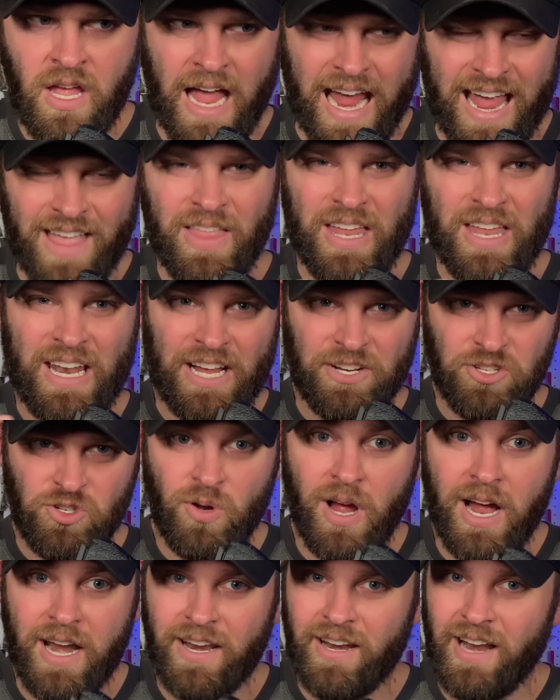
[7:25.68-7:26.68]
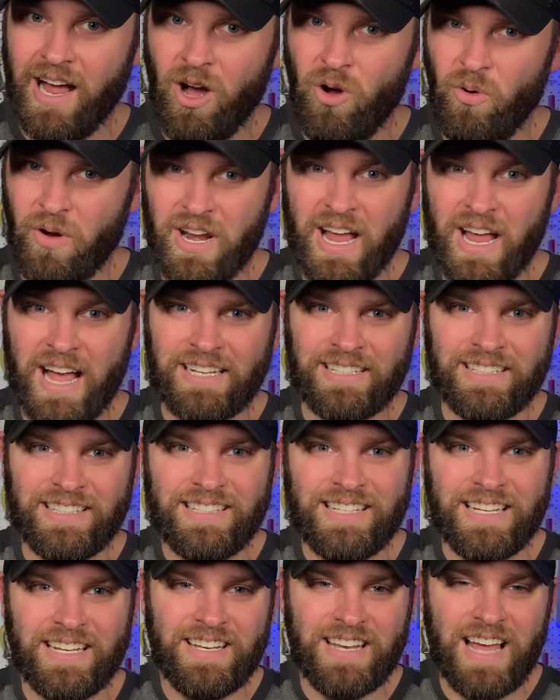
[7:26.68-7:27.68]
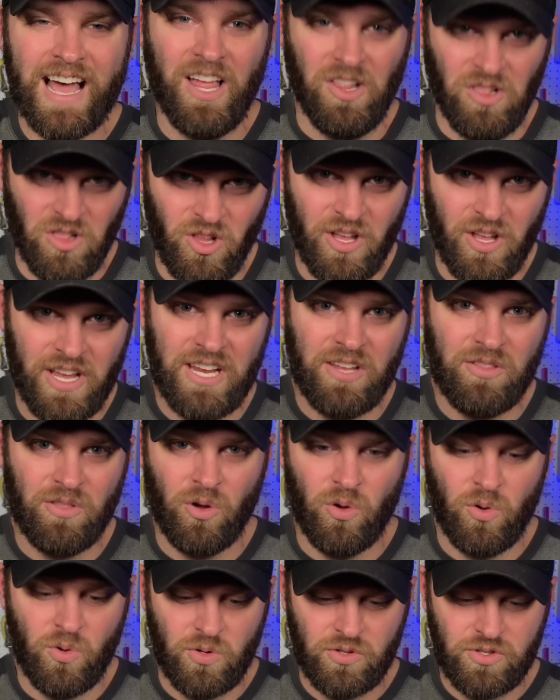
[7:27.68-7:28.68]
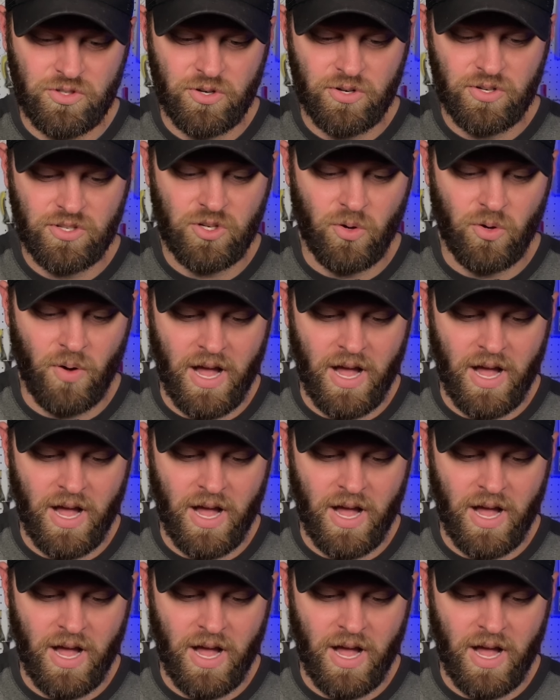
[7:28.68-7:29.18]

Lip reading: and then I tried it out and I did not like the holster.